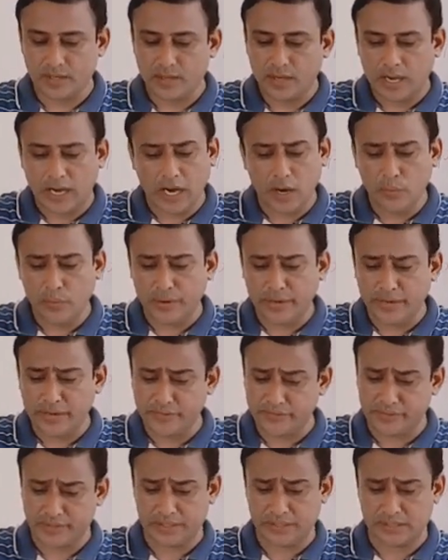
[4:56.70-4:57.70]
How
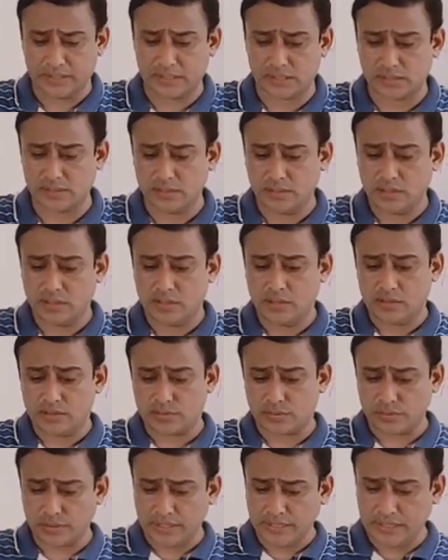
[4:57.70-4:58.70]
India fares.
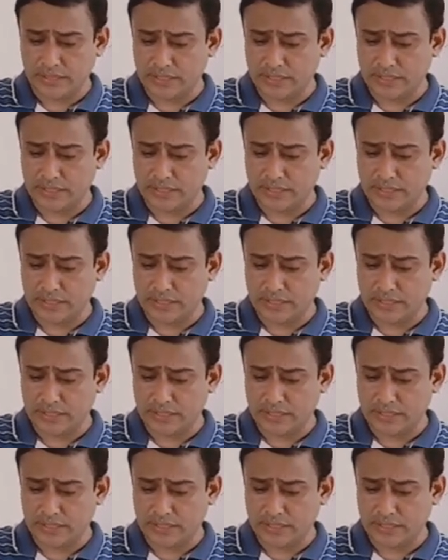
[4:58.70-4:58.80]
So in